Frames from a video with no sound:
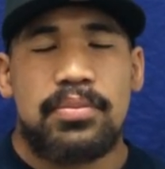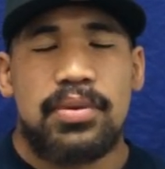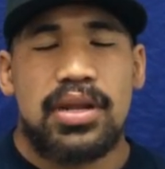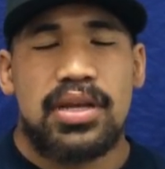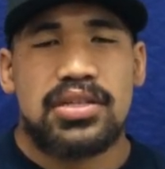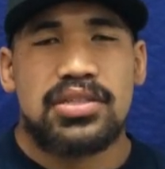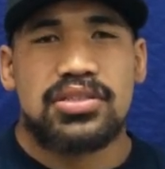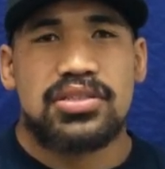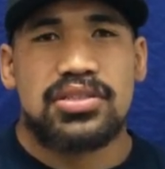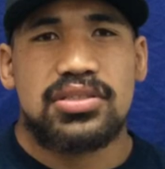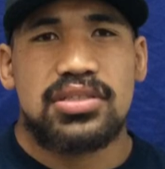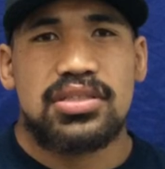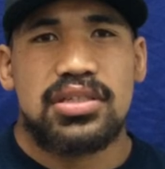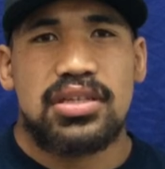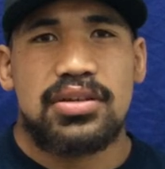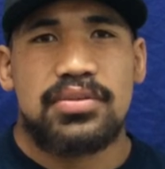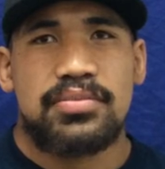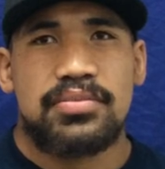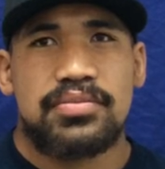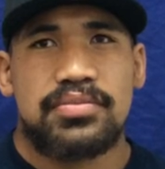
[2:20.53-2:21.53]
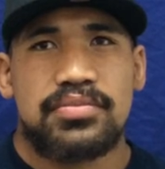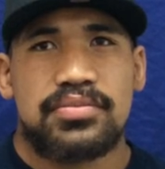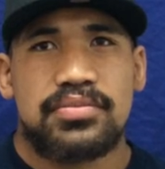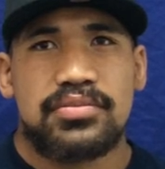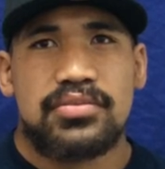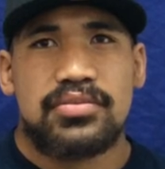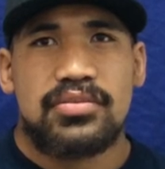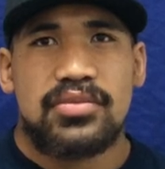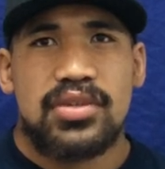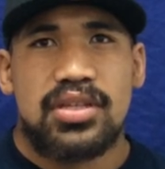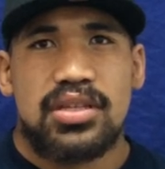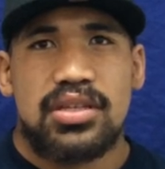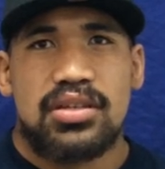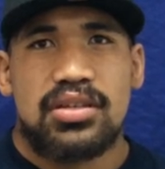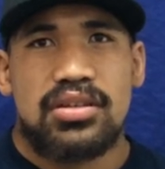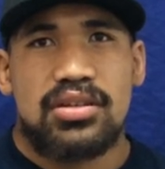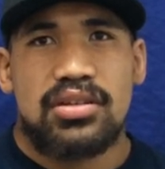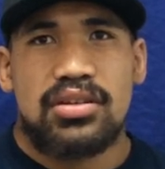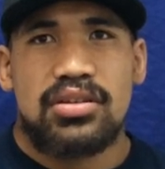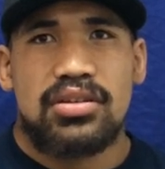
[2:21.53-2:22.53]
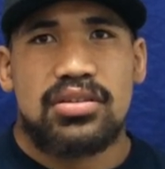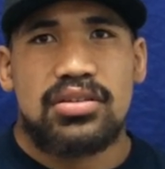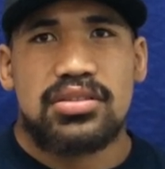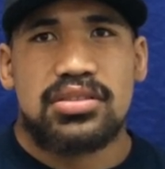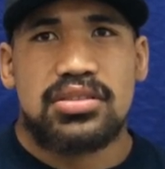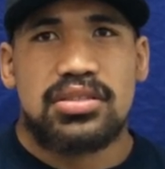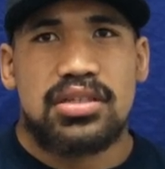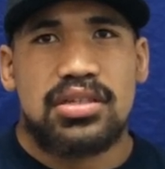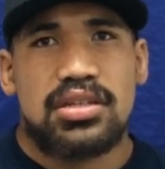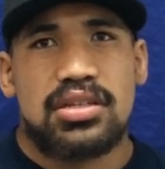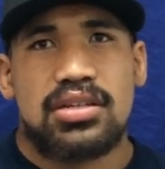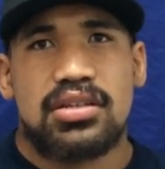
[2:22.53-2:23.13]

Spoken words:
black jersey, you know, so